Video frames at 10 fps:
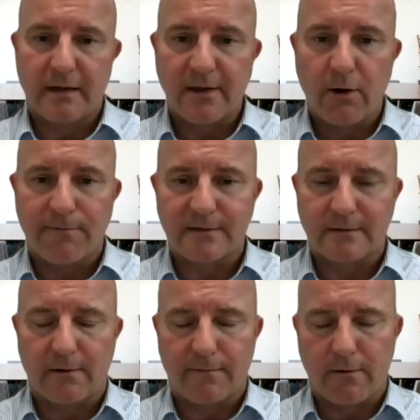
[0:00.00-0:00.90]
the
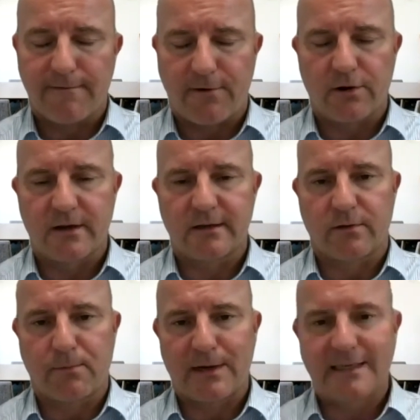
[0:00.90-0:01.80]
Office of Foreigners
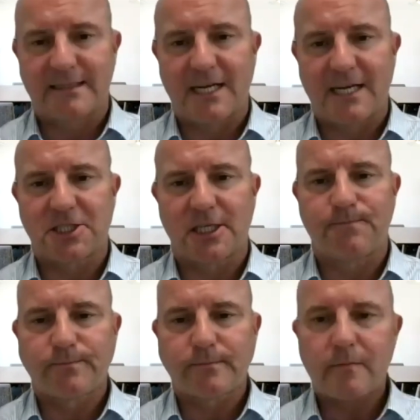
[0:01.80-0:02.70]
or police station,
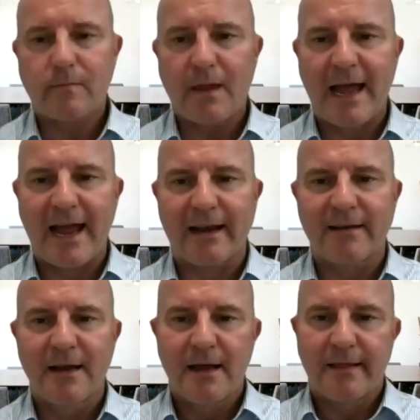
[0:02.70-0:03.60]
and
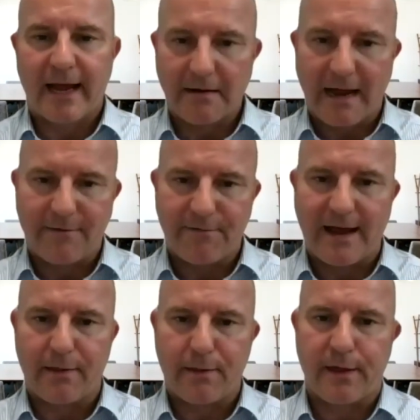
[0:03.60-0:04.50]
they have
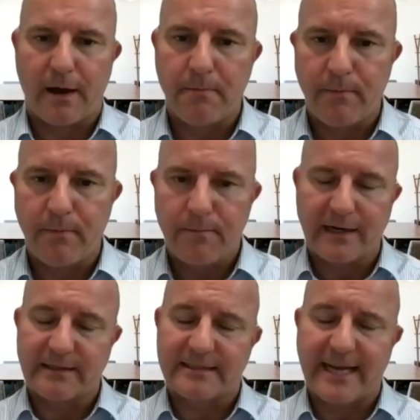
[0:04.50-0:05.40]
their
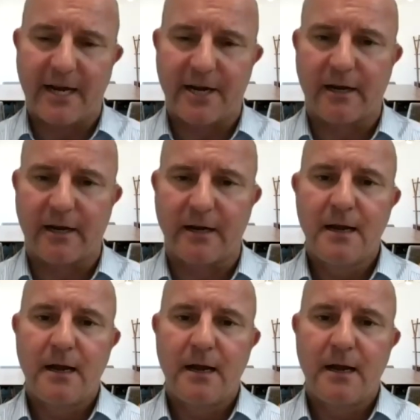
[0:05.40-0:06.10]
thumbprints taken,